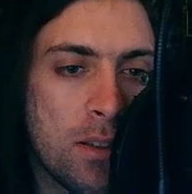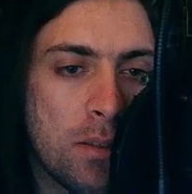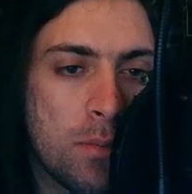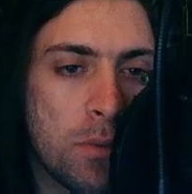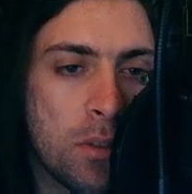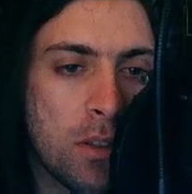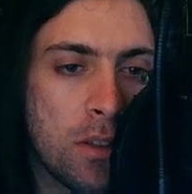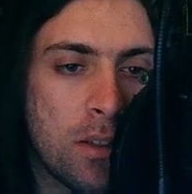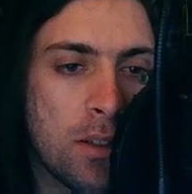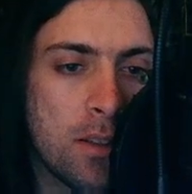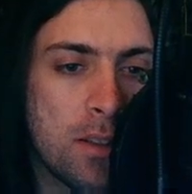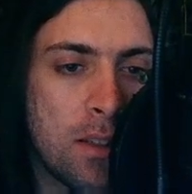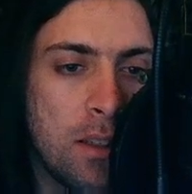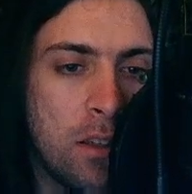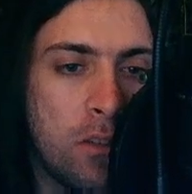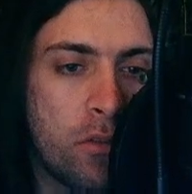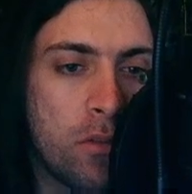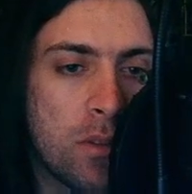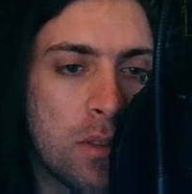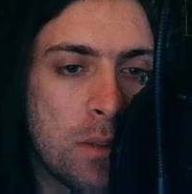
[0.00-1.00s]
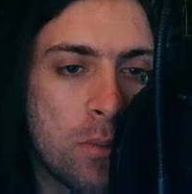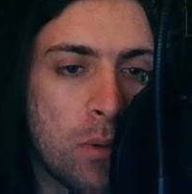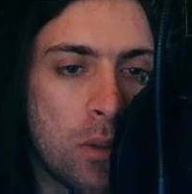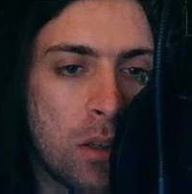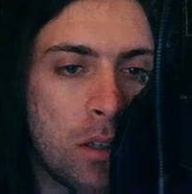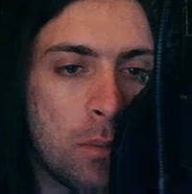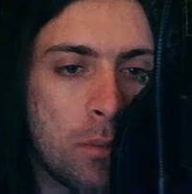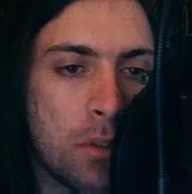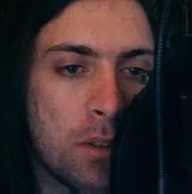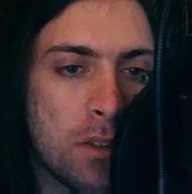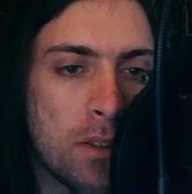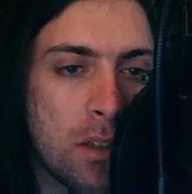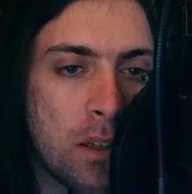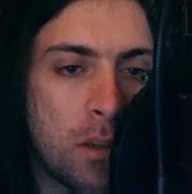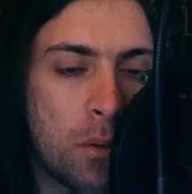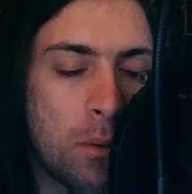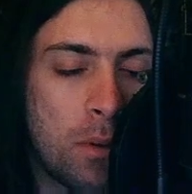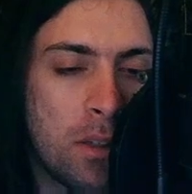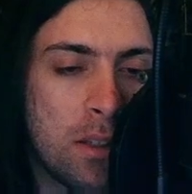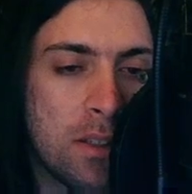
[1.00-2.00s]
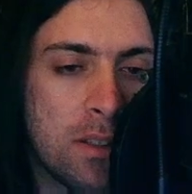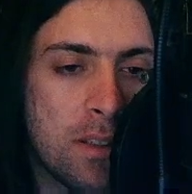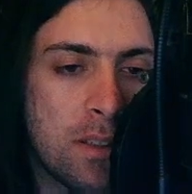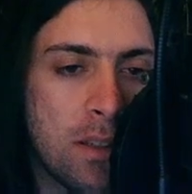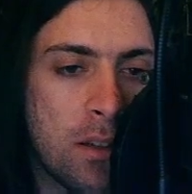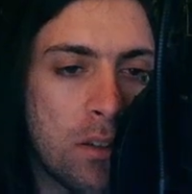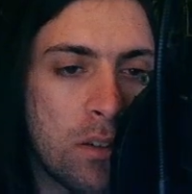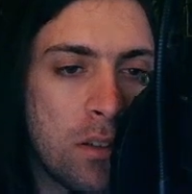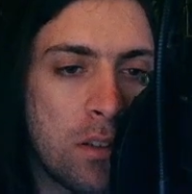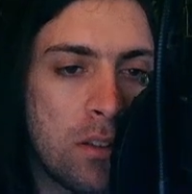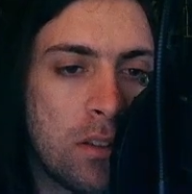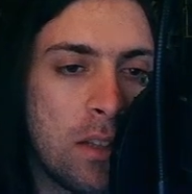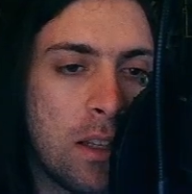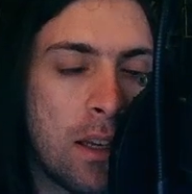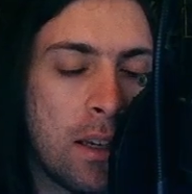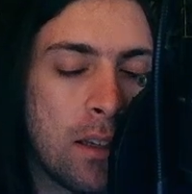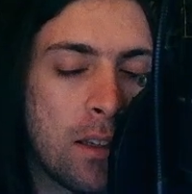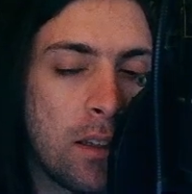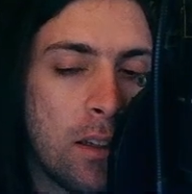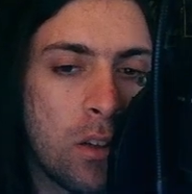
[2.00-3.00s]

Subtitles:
because even small amounts already sounded like